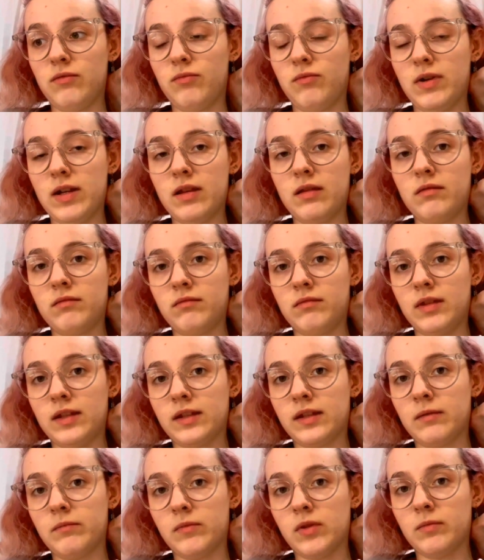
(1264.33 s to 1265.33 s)
when the
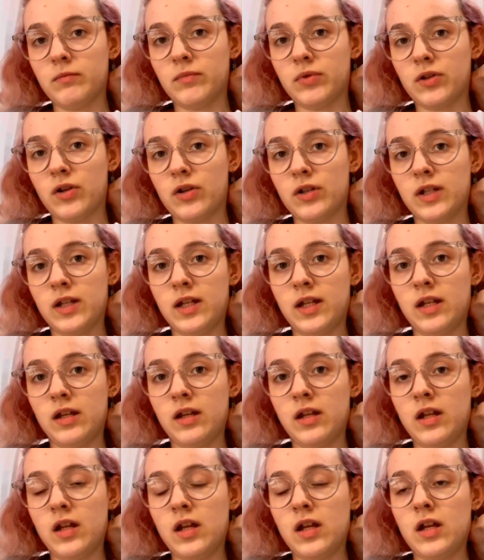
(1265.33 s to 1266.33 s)
symptoms start to
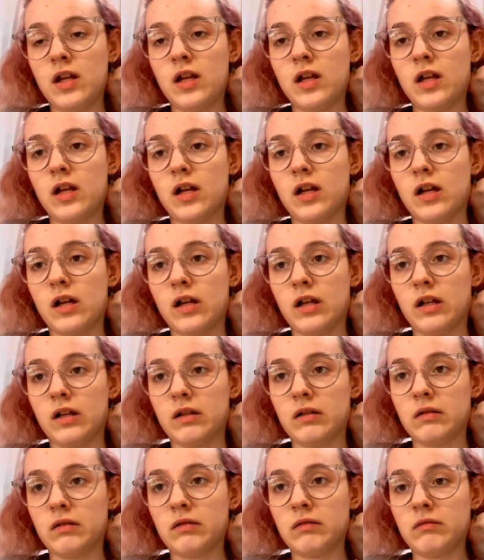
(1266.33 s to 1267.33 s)
hit.
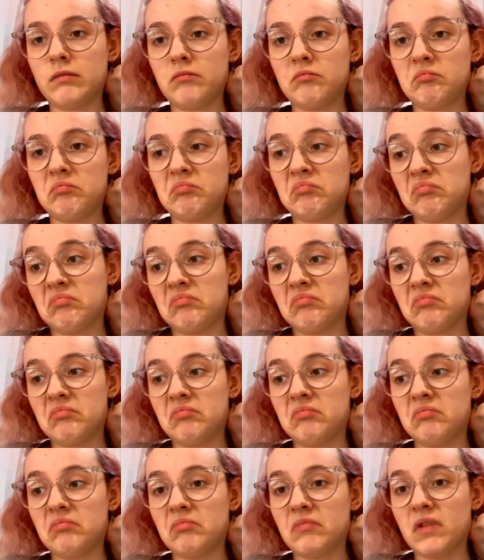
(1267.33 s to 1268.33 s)
Uh,
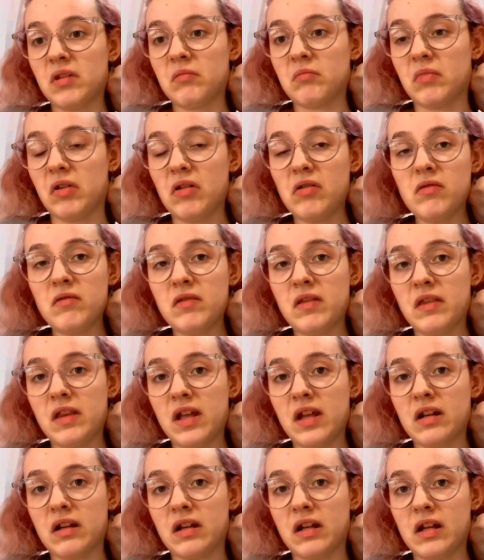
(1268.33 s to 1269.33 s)
but other than
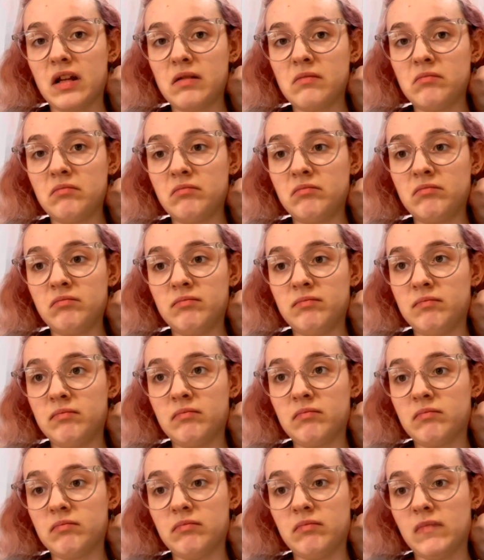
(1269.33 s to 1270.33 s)
that, I'm
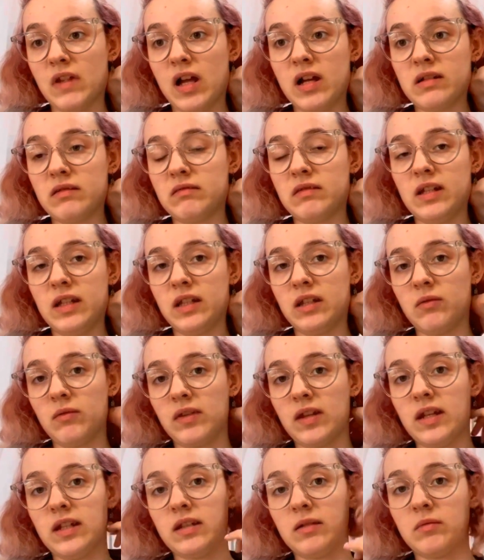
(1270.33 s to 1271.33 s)
not dealing with
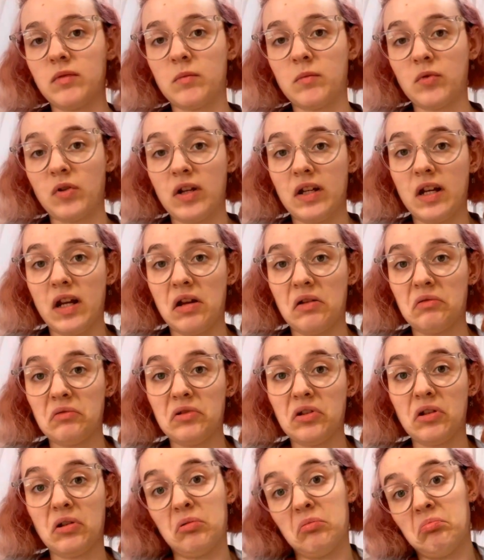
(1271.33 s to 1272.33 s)
any symptoms right now,
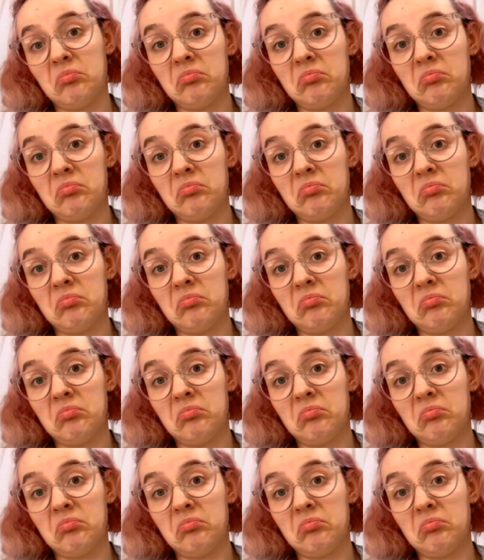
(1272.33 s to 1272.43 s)
so.